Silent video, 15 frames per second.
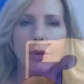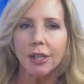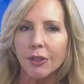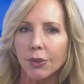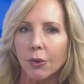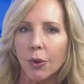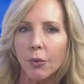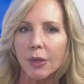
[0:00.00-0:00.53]

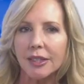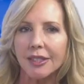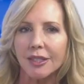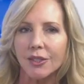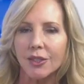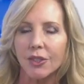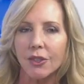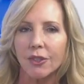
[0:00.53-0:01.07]
According to
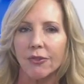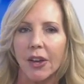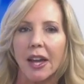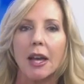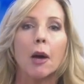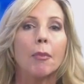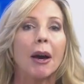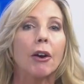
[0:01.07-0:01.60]
a recent
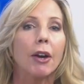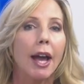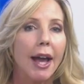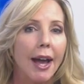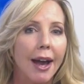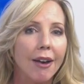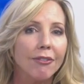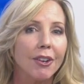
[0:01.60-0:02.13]
survey,
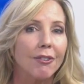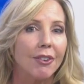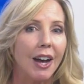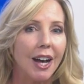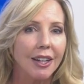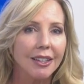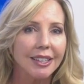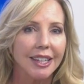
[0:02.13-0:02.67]
about
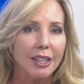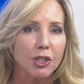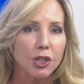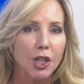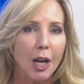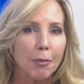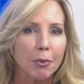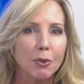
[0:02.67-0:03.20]
half of
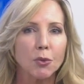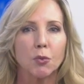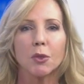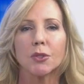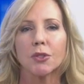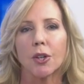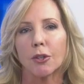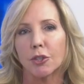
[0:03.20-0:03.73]
holiday
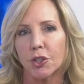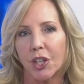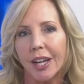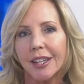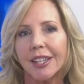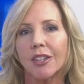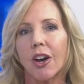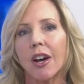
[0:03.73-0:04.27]
shoppers will
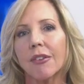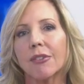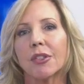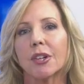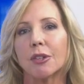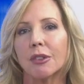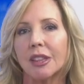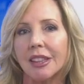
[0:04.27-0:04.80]
start
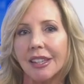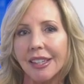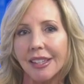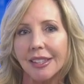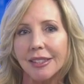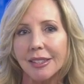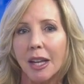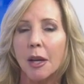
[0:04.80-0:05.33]
checking off their
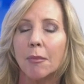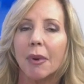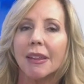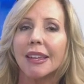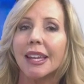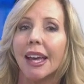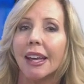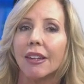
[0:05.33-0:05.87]

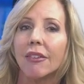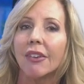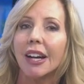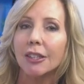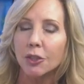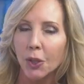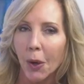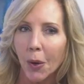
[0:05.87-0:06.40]
list by the
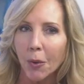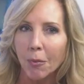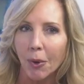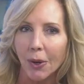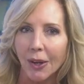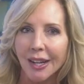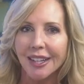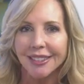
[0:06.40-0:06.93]
end of
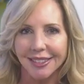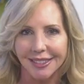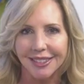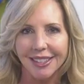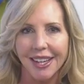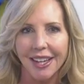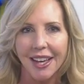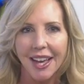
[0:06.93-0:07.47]
October.
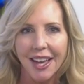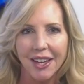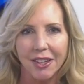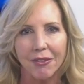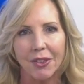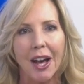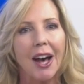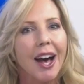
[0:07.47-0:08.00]
To
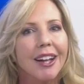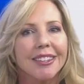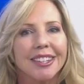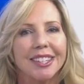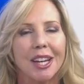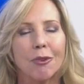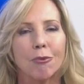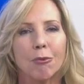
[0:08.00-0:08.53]
stay ahead of the
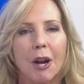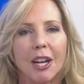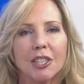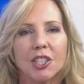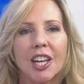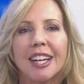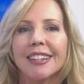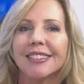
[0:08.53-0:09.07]

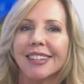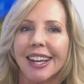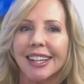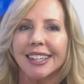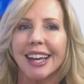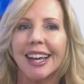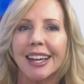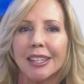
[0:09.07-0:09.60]
holiday rush,
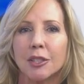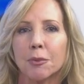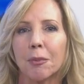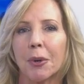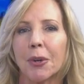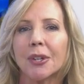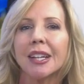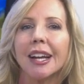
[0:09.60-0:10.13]
tech
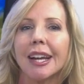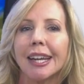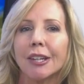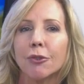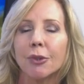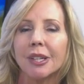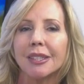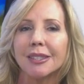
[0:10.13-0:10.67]

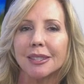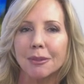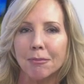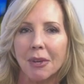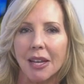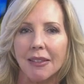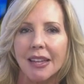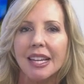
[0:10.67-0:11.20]
expert
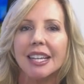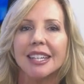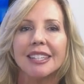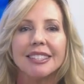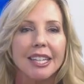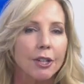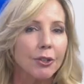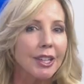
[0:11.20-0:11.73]
Andrea
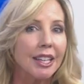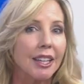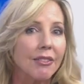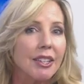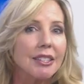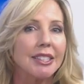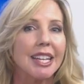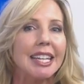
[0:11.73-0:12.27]
Smith is
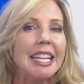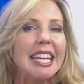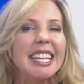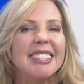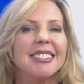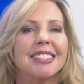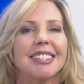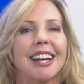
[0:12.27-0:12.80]
here to give
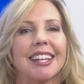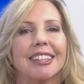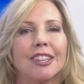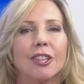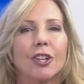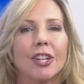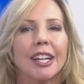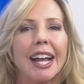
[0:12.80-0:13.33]
us an
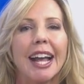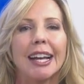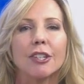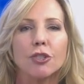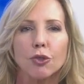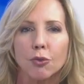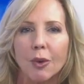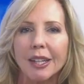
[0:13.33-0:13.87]
inside
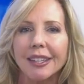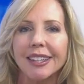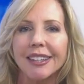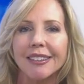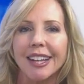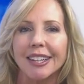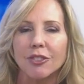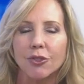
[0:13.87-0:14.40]
look at trending